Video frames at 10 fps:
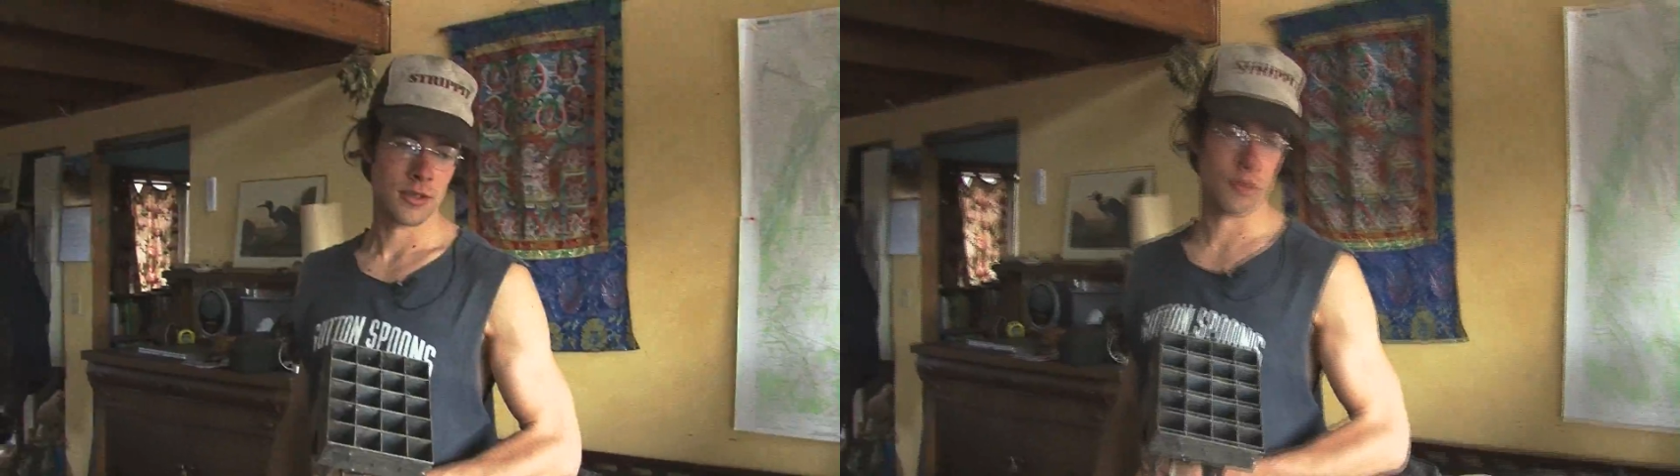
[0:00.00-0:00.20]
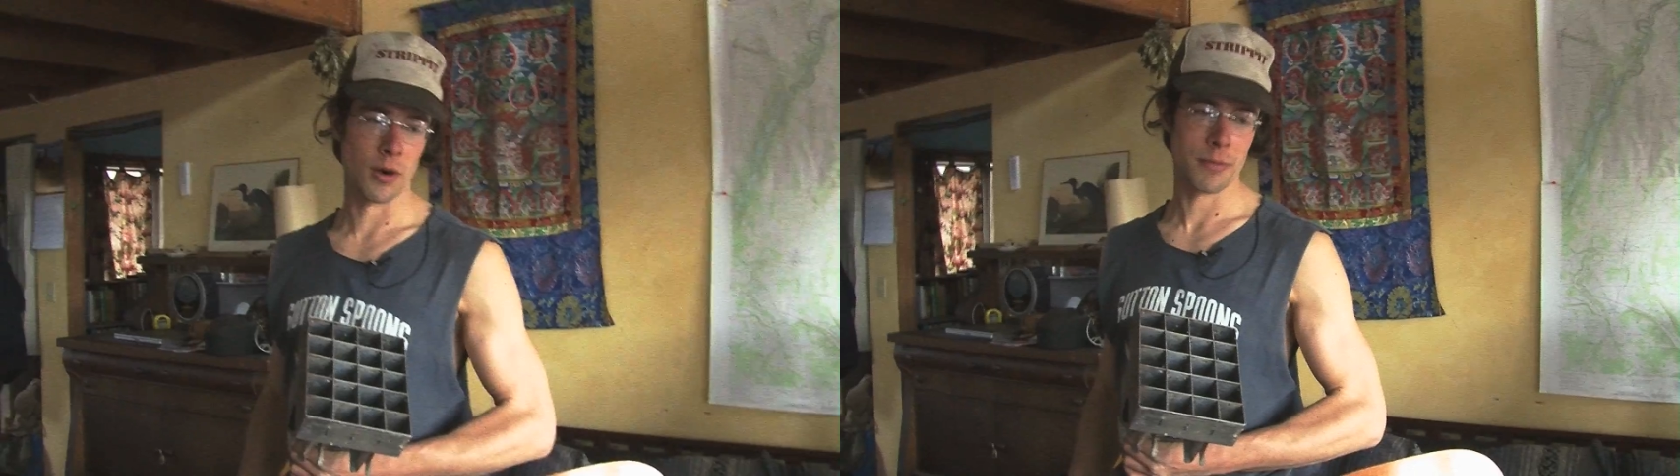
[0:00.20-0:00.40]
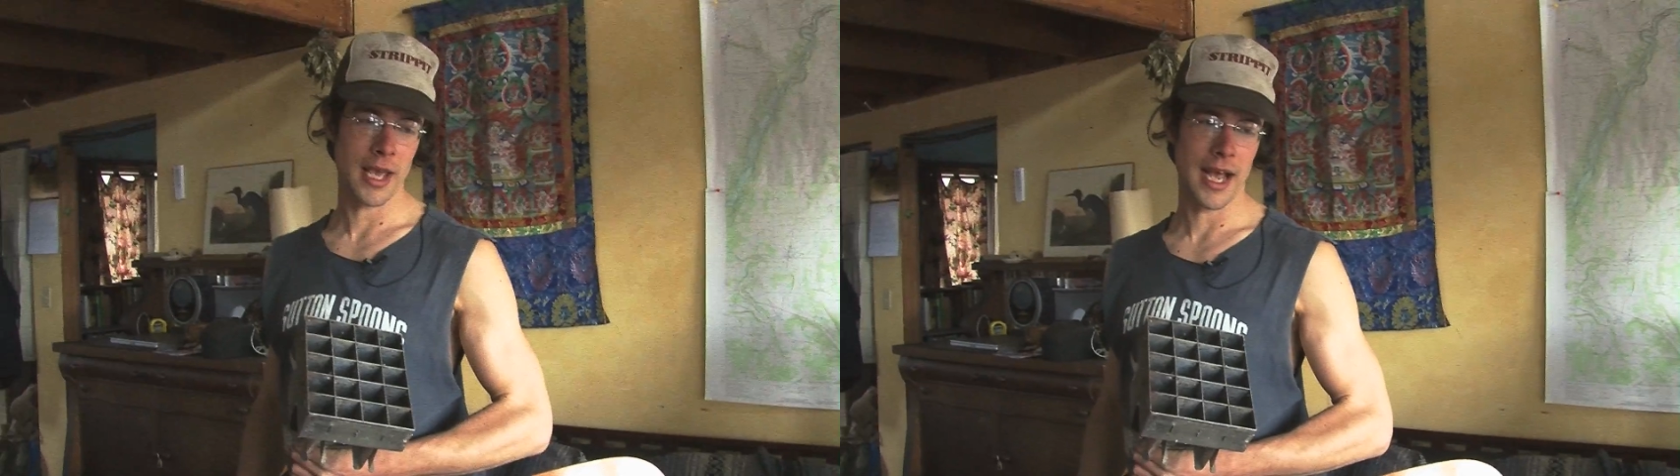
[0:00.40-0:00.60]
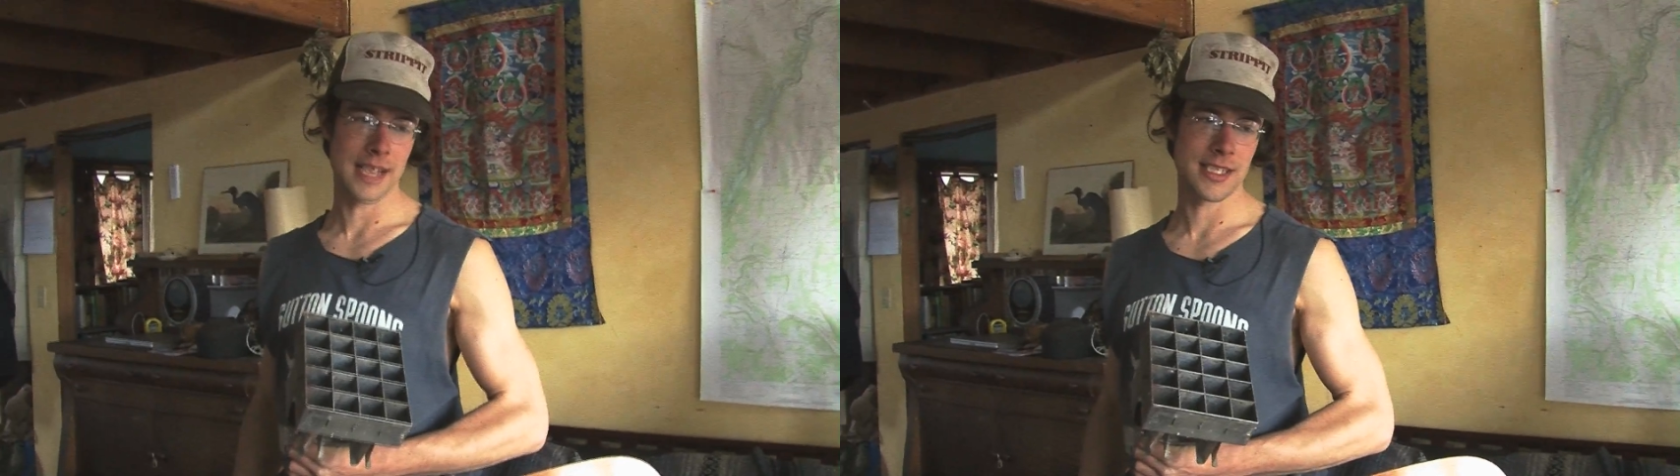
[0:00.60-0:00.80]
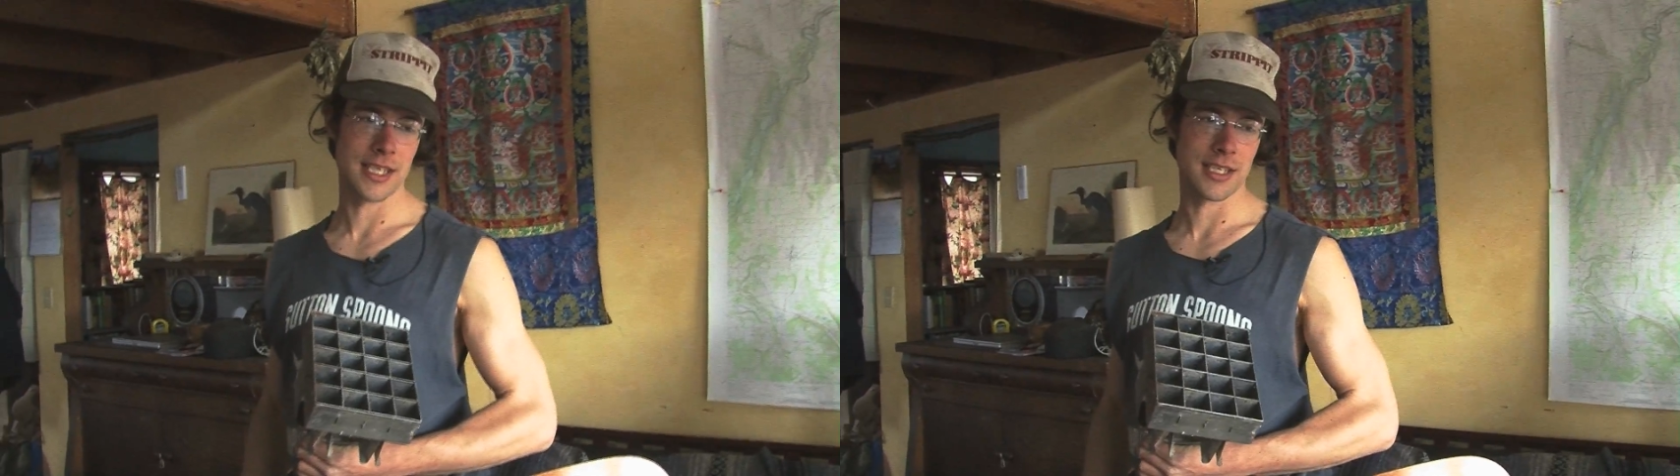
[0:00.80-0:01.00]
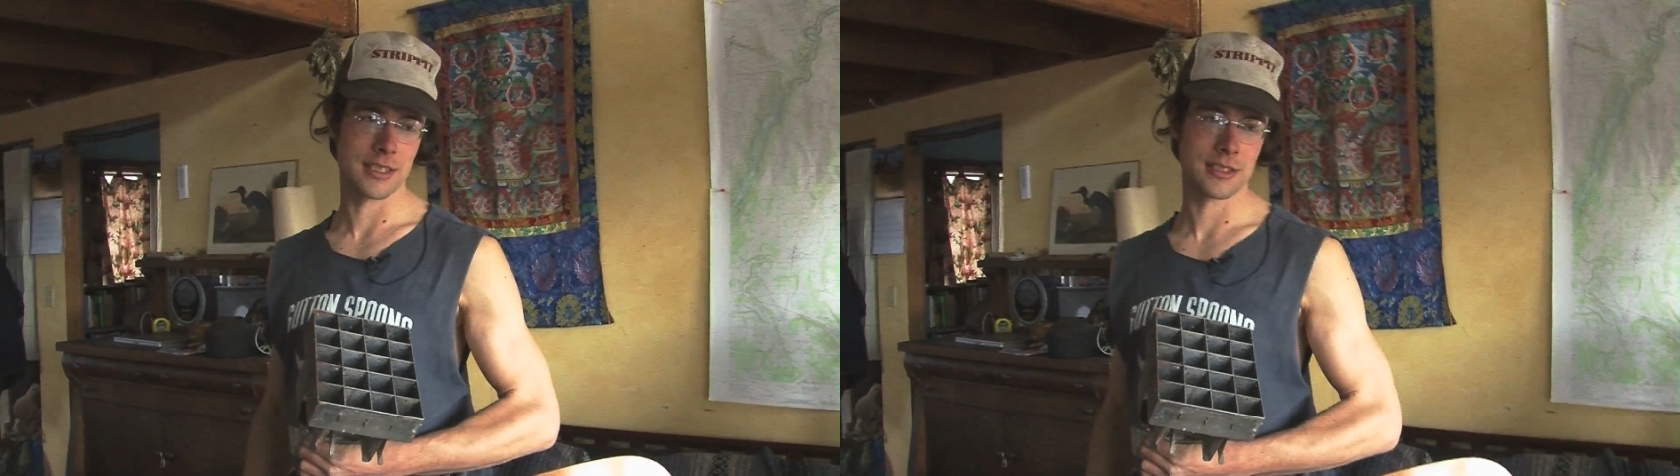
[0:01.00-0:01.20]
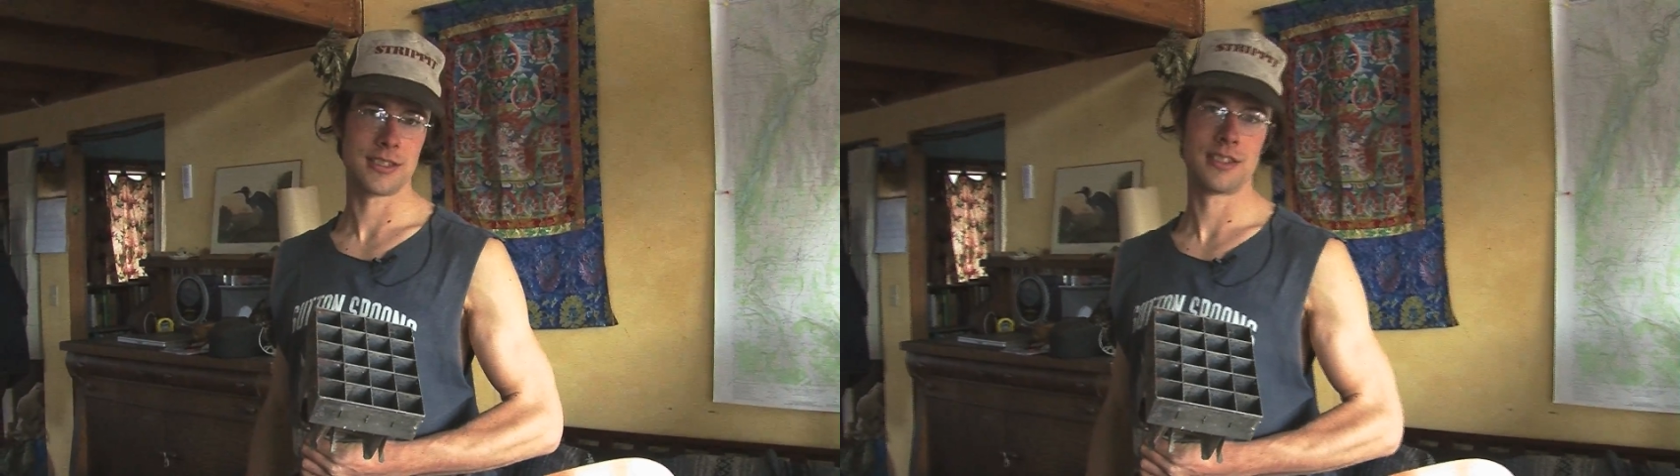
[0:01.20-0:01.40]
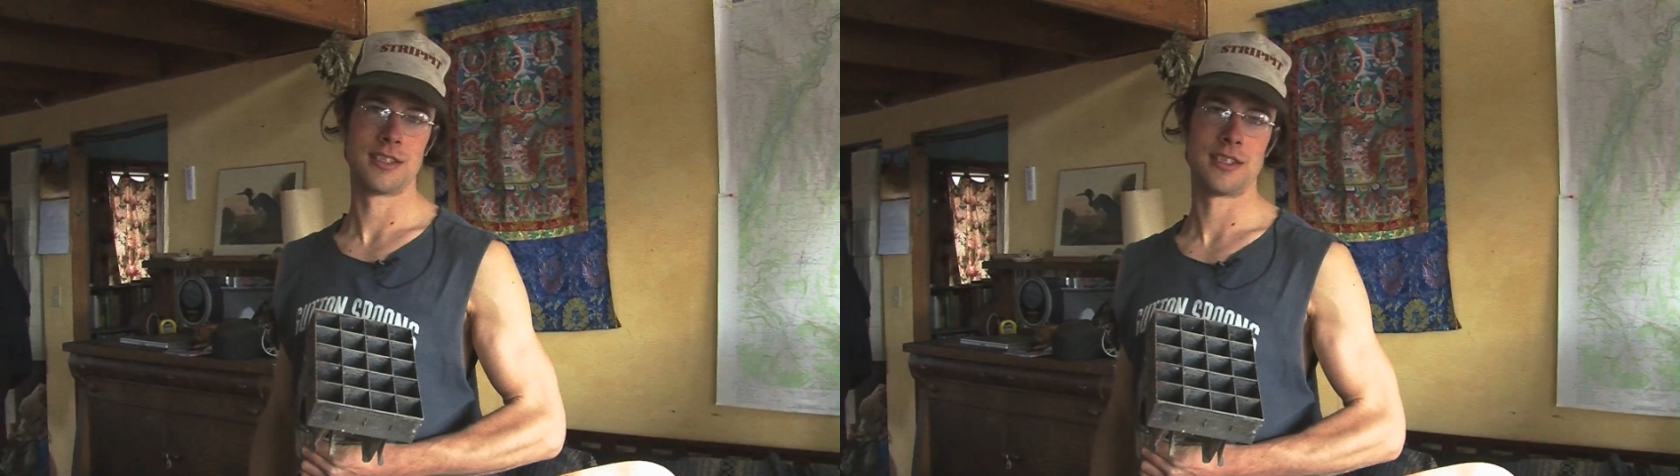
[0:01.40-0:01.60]
worm
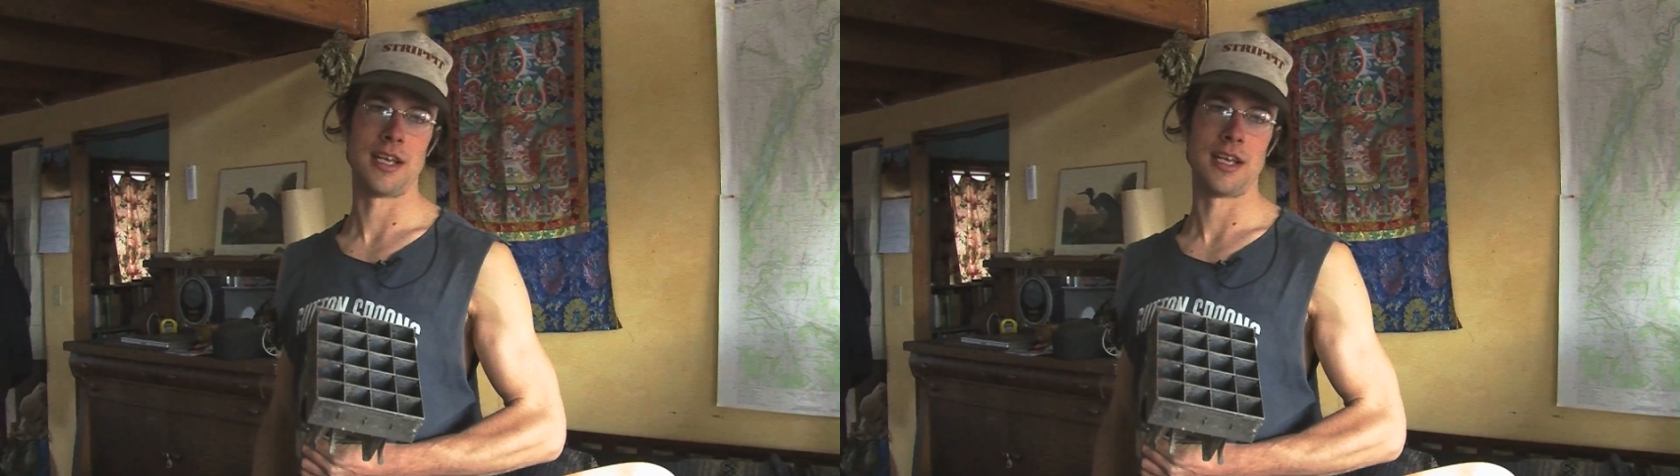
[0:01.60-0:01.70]
castings,